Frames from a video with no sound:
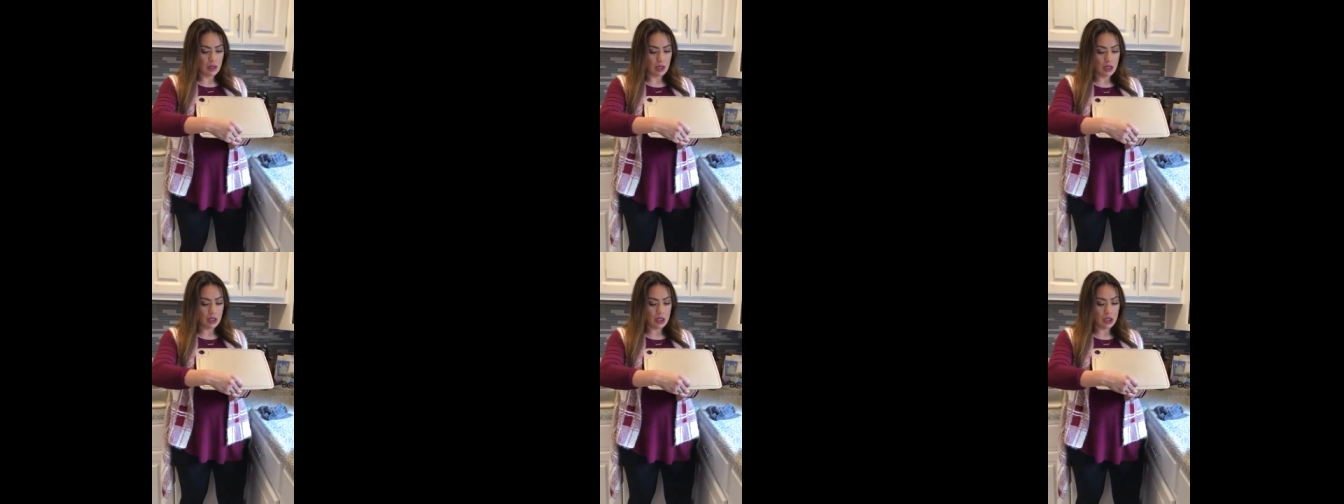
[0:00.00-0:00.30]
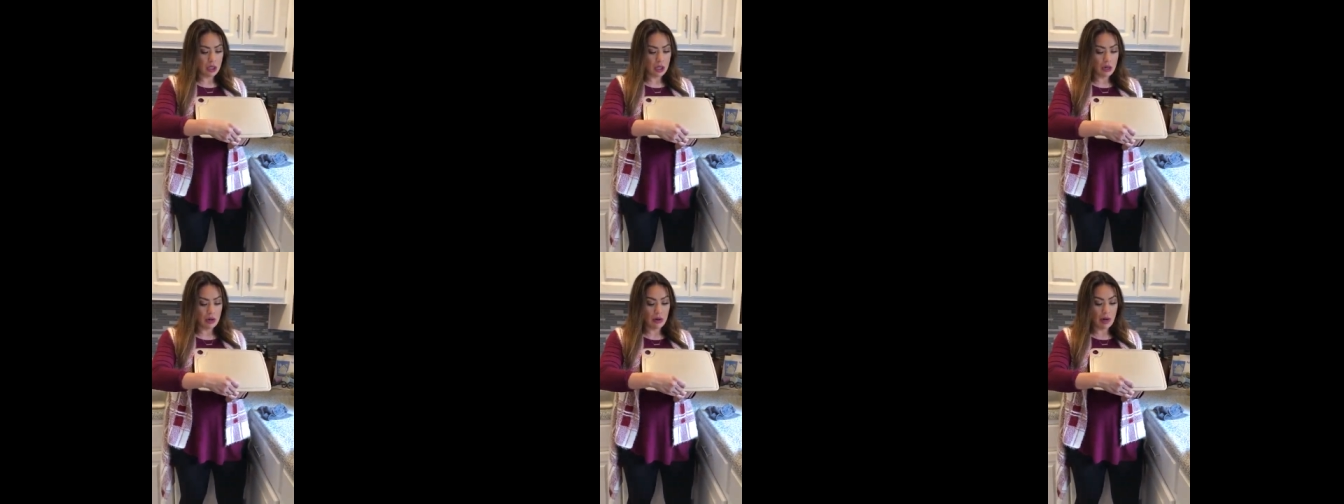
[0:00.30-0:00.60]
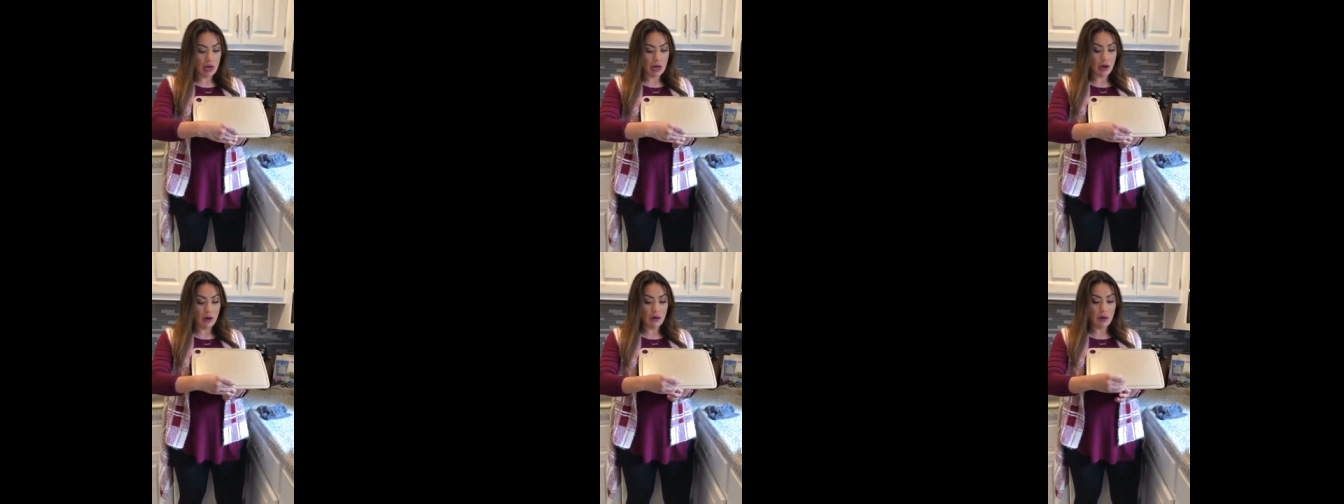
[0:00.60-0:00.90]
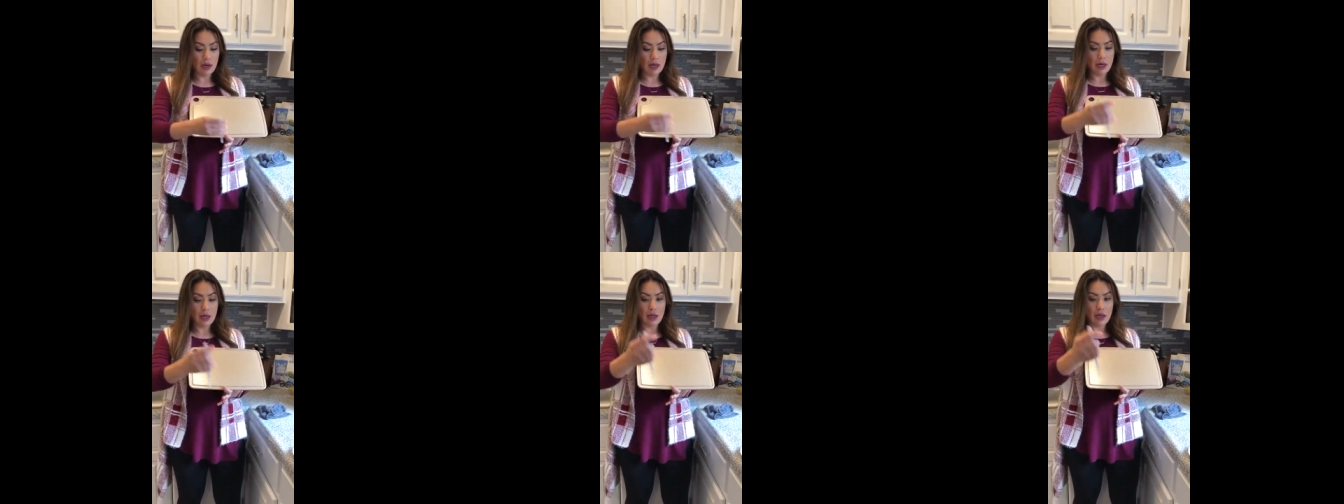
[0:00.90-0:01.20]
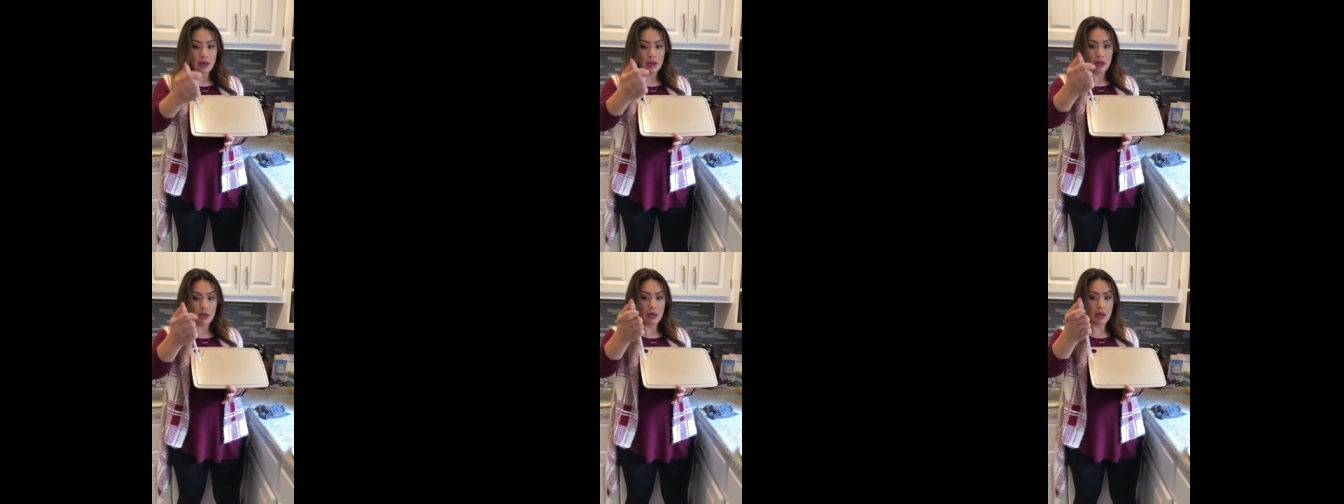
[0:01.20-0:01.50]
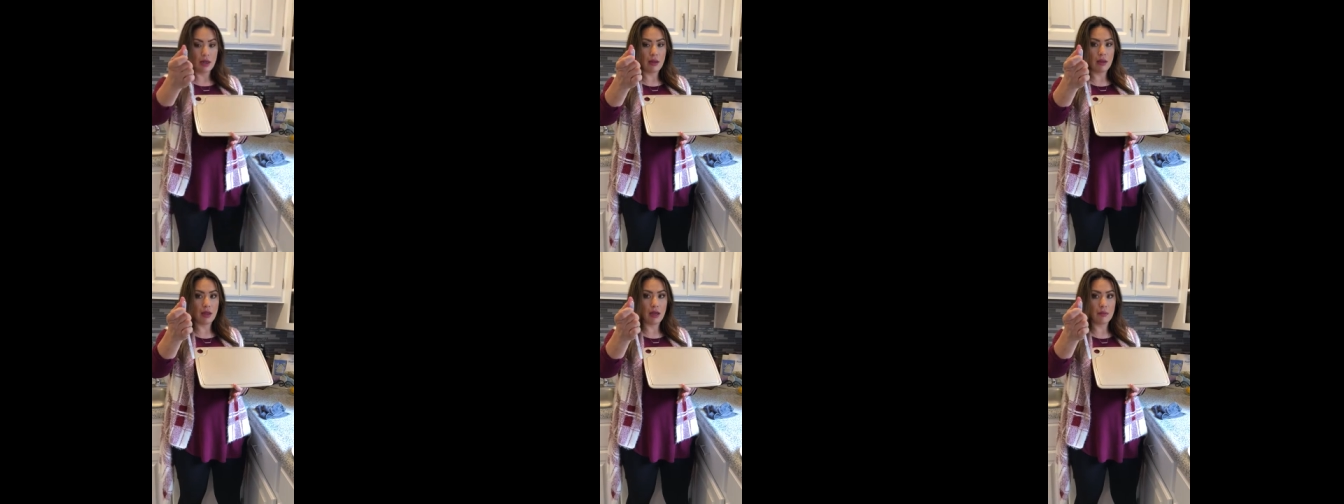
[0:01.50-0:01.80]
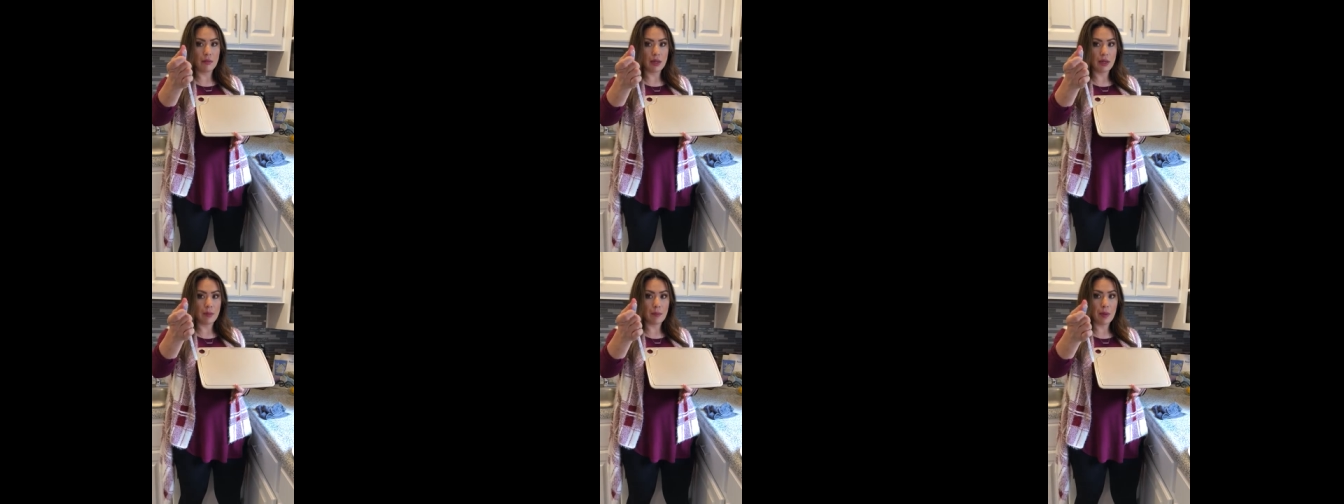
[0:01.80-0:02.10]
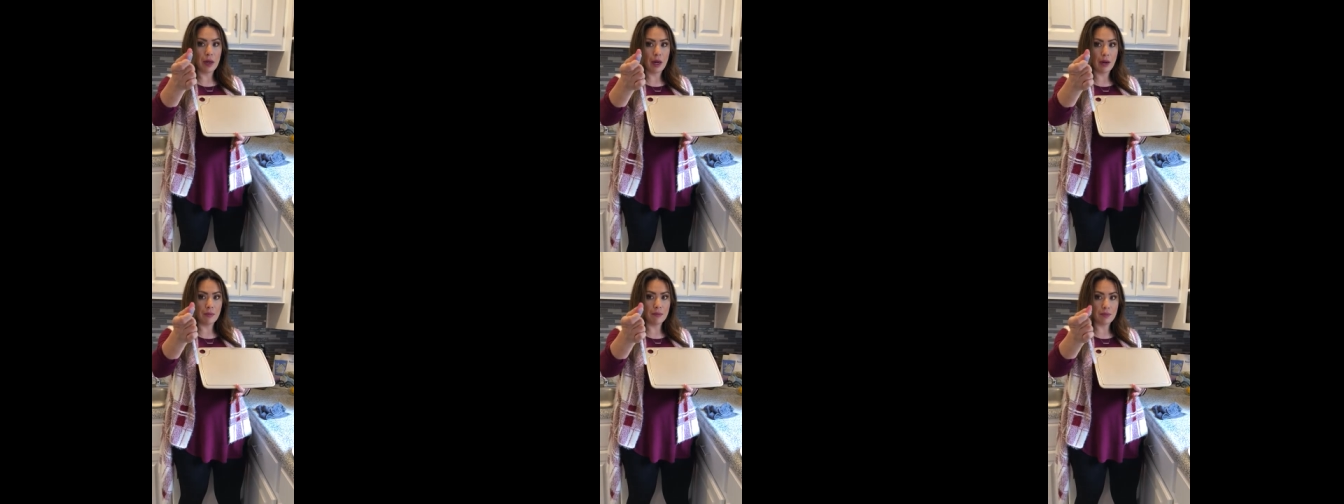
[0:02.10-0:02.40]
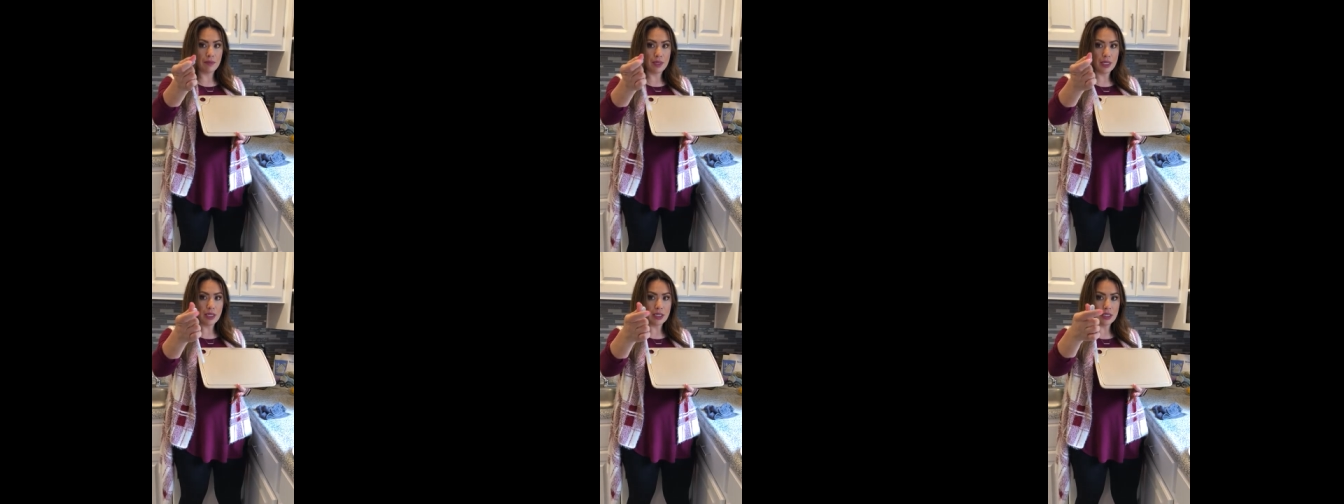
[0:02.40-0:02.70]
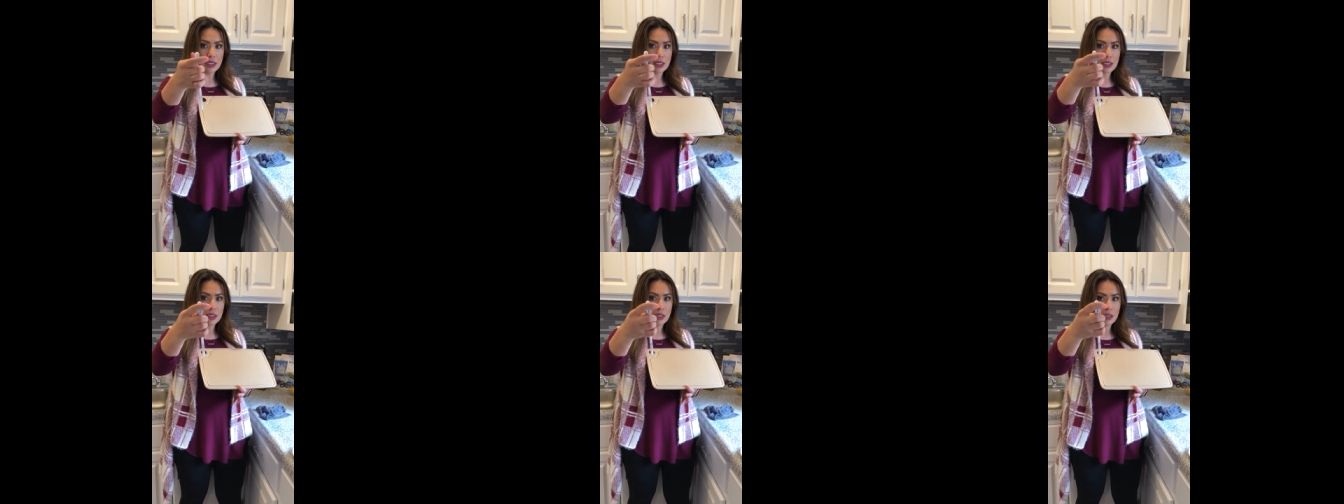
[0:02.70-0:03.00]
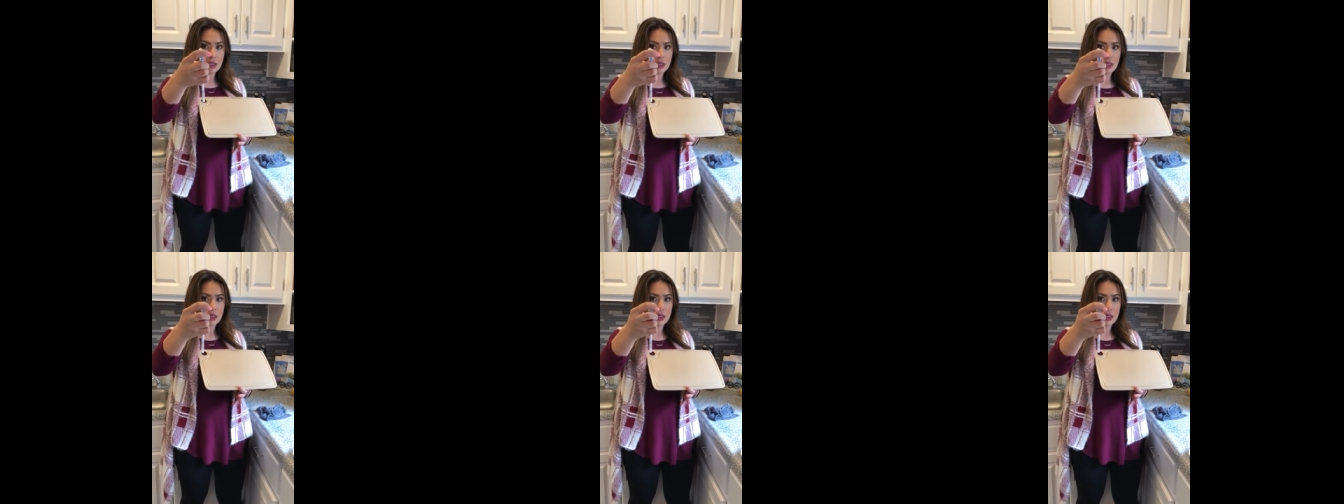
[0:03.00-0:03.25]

and show you how. And then I'm gonna pop this.